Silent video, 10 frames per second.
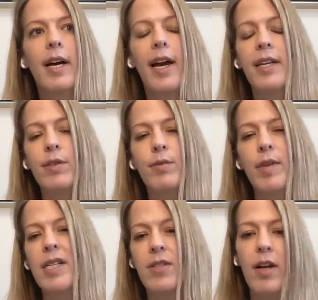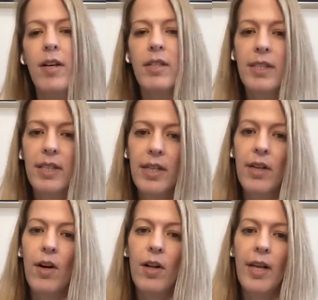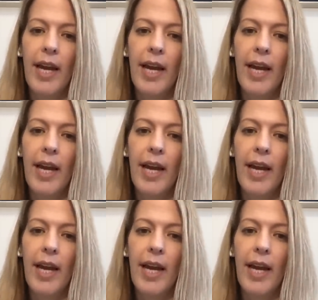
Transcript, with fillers: I had to restart it all.